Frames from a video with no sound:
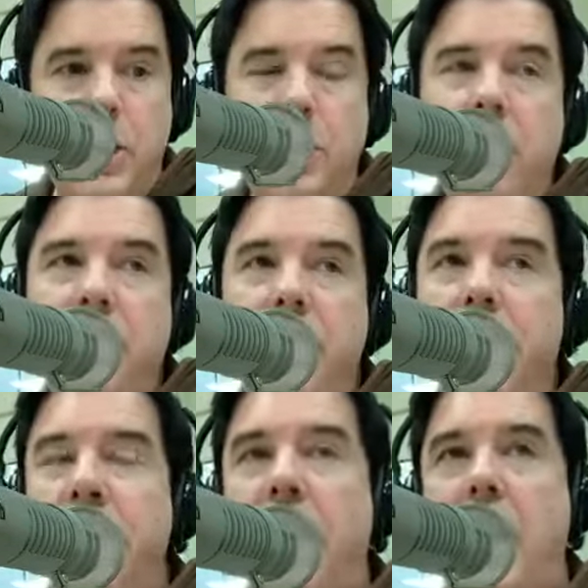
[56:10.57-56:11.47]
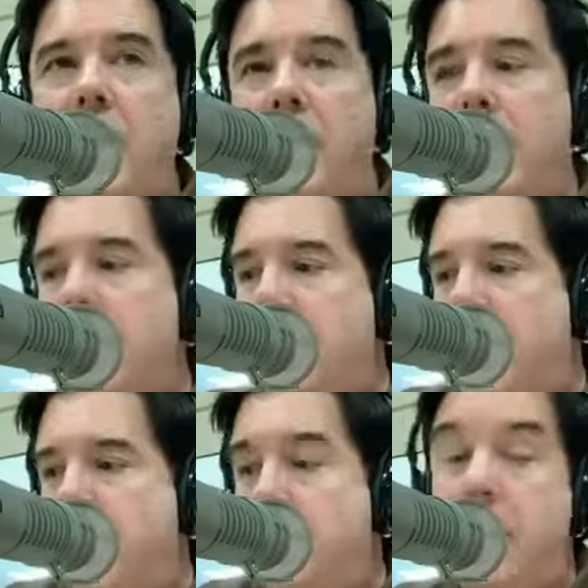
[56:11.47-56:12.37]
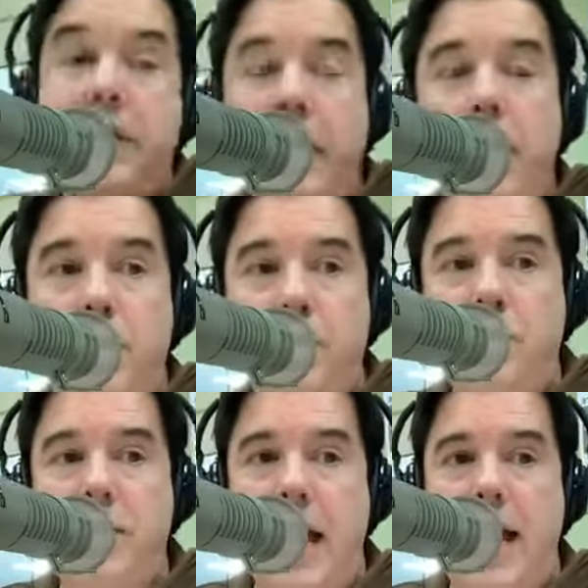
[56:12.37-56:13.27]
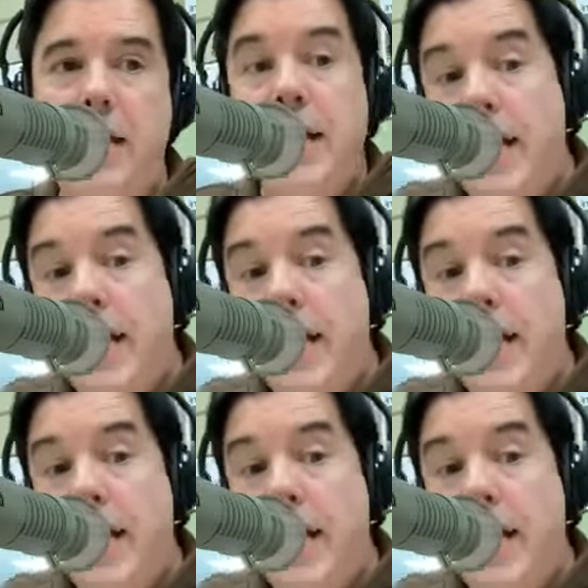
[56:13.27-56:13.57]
Your father. Now that I know it's your dad,